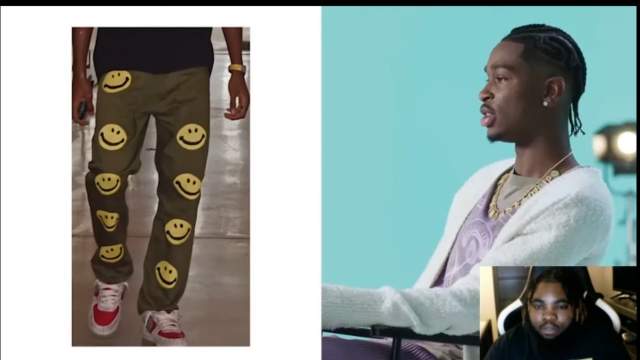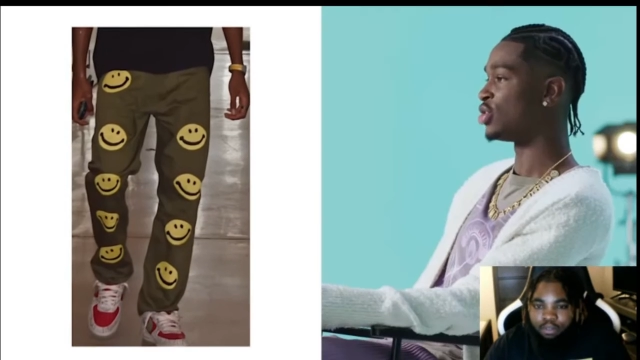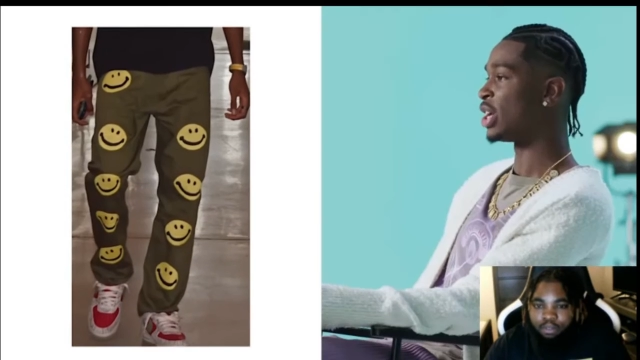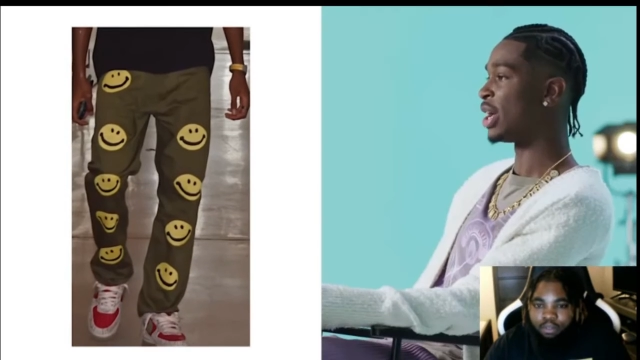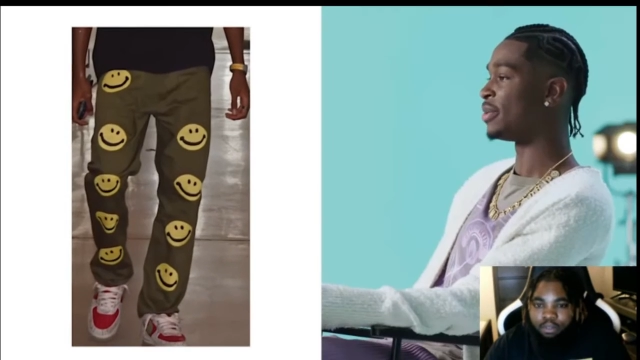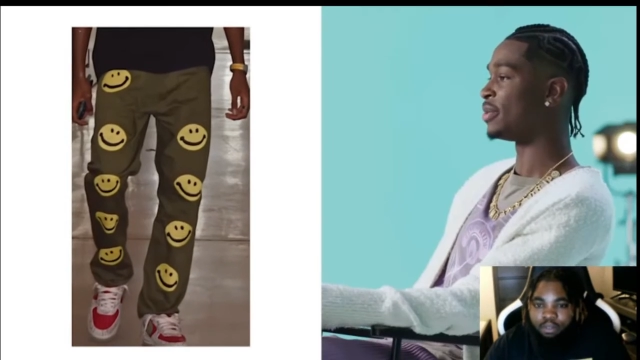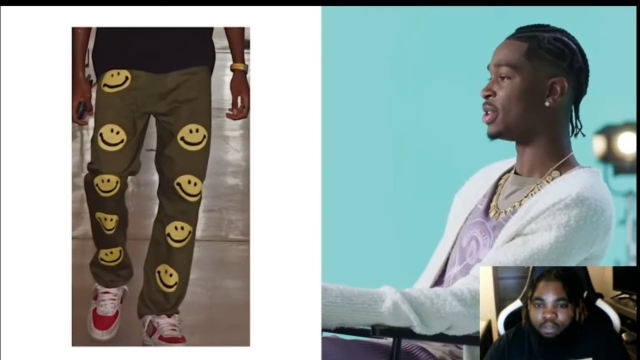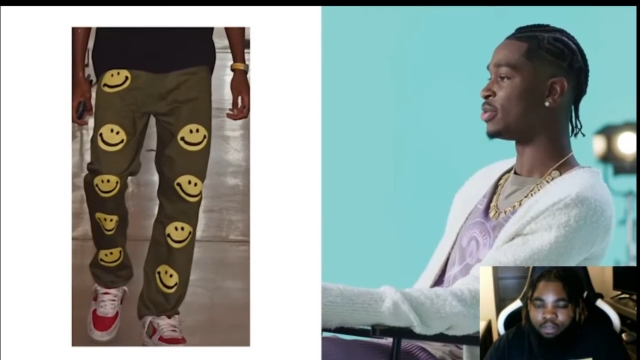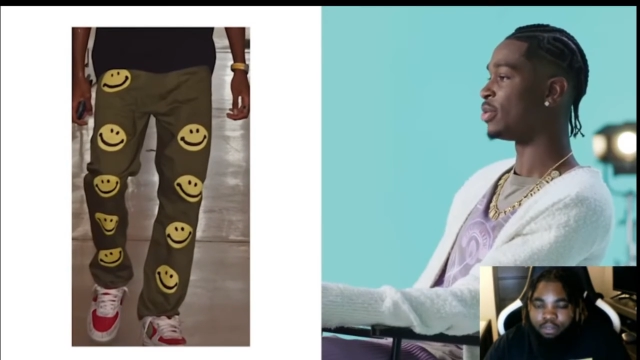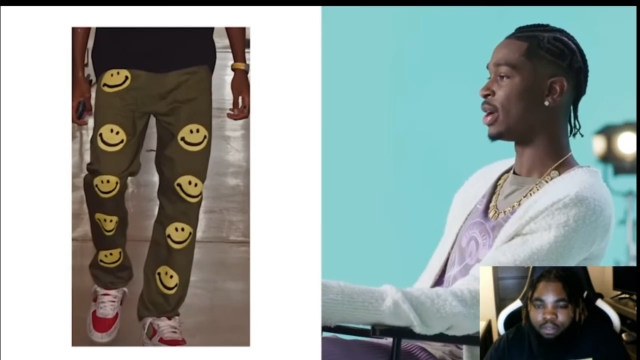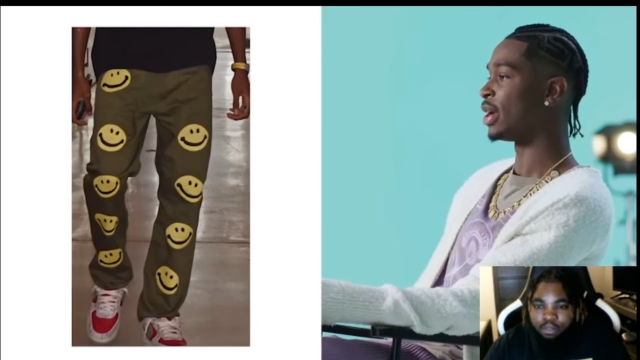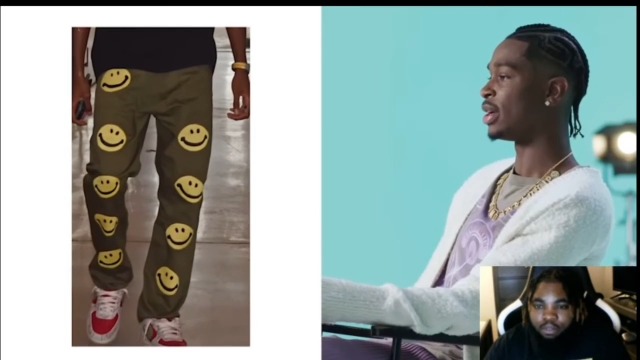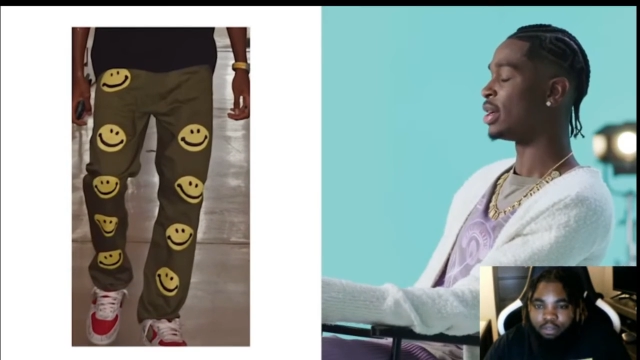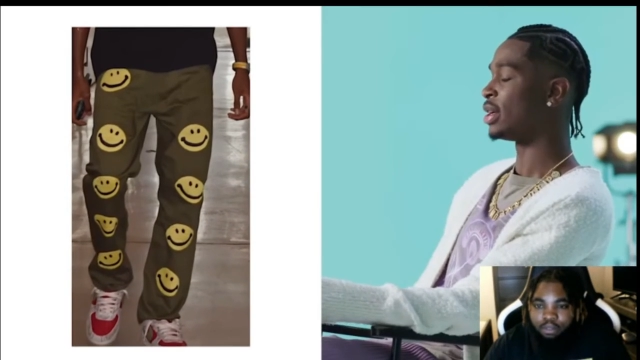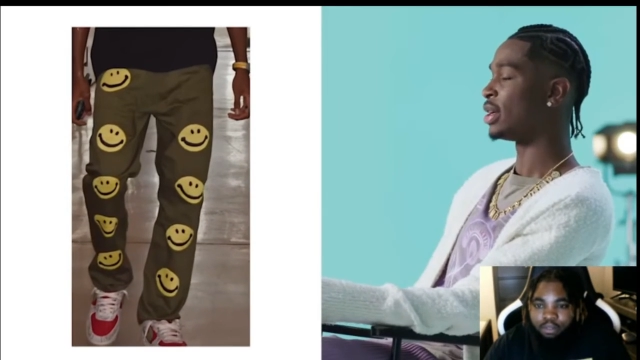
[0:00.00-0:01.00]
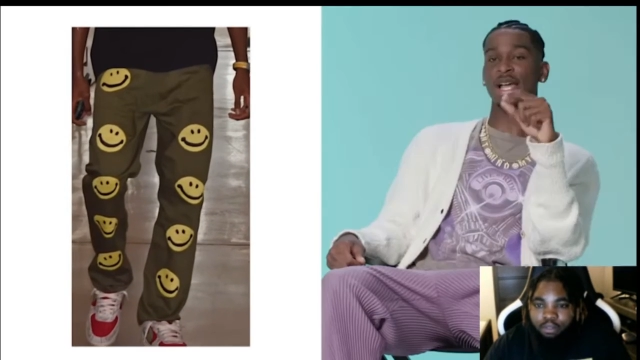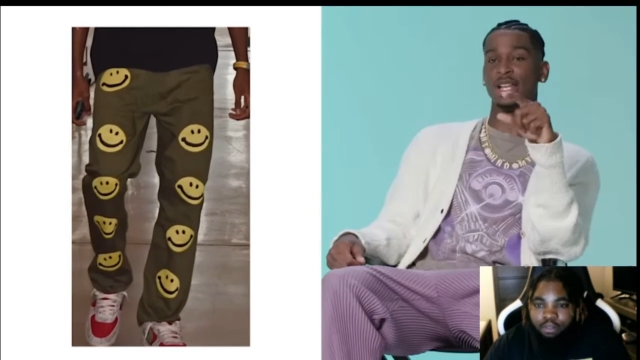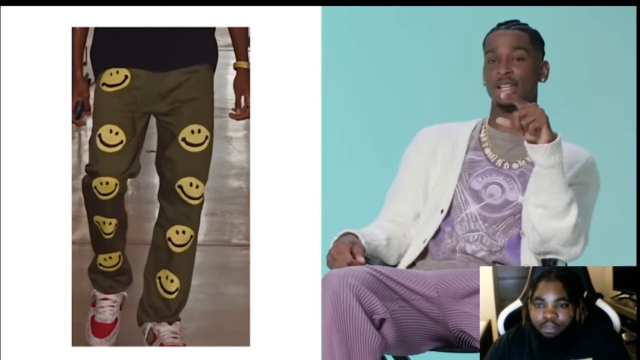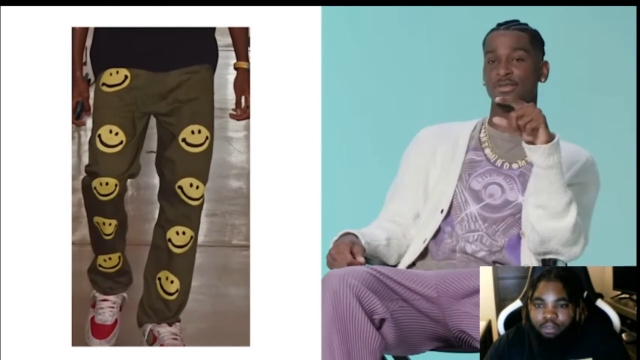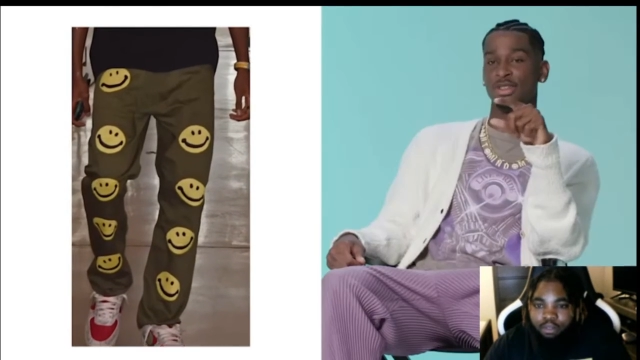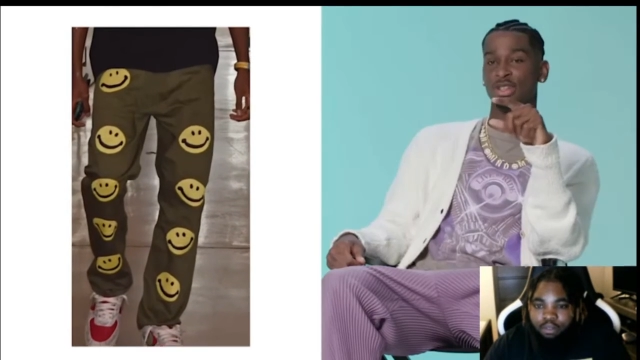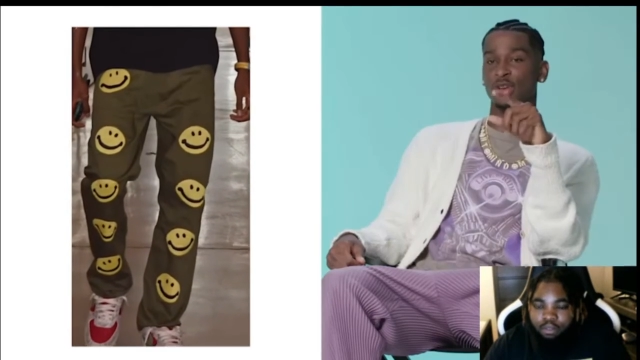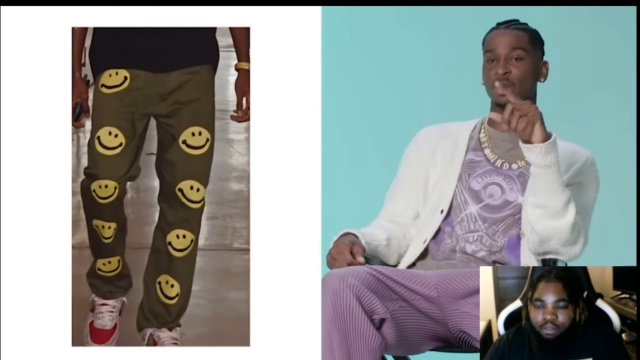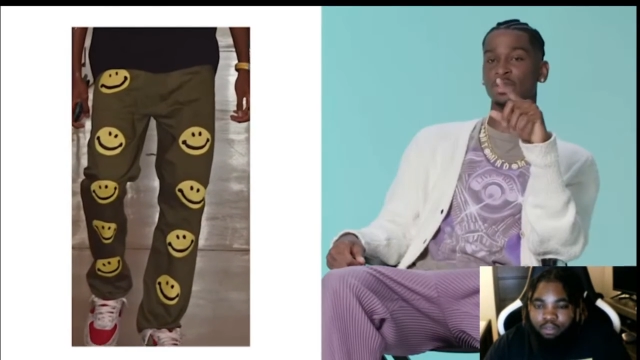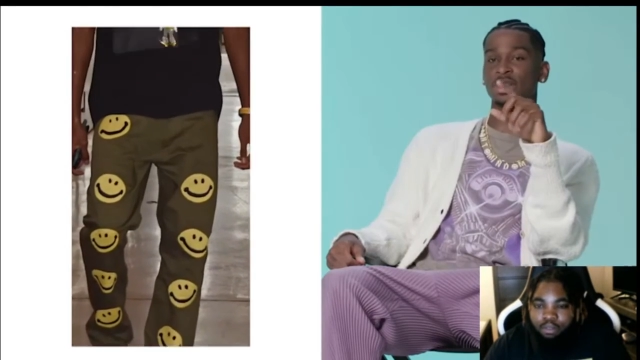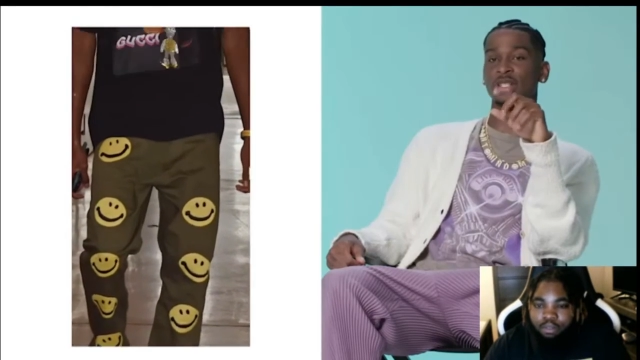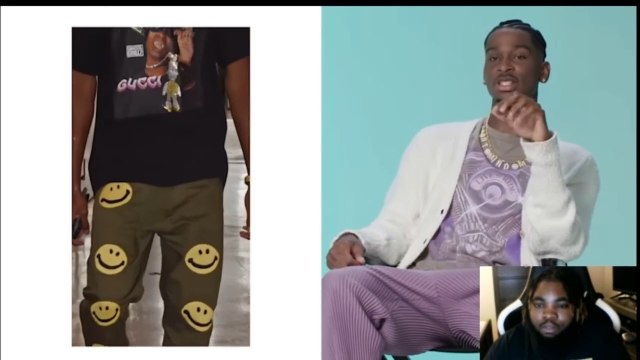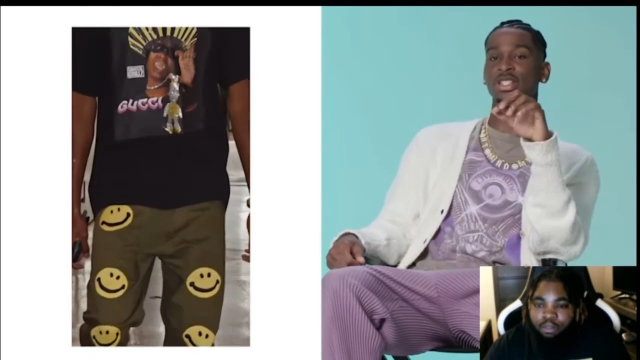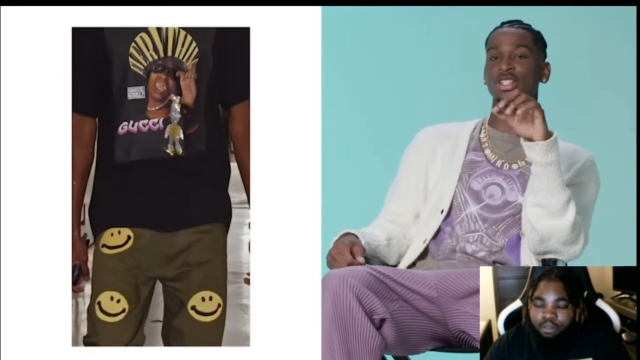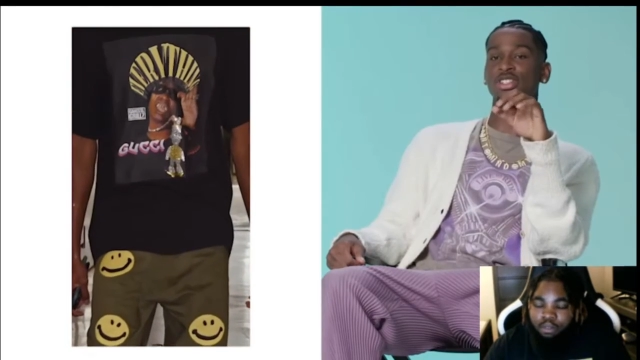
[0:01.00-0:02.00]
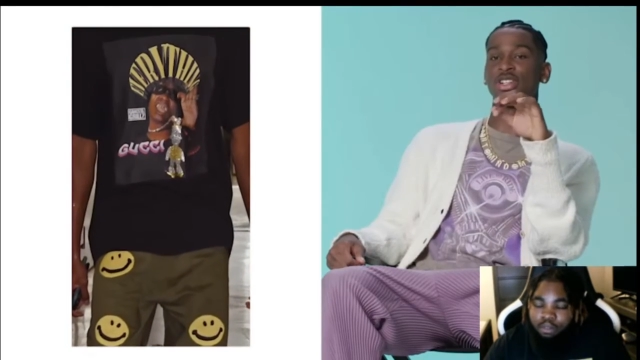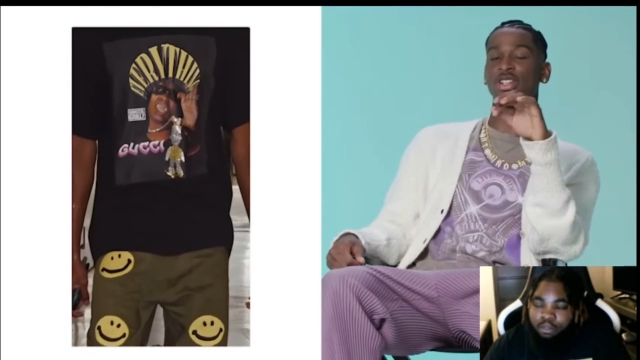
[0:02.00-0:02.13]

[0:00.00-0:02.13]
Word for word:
Speaker 1: Japanese brand. And if you can go up to the t-shirt,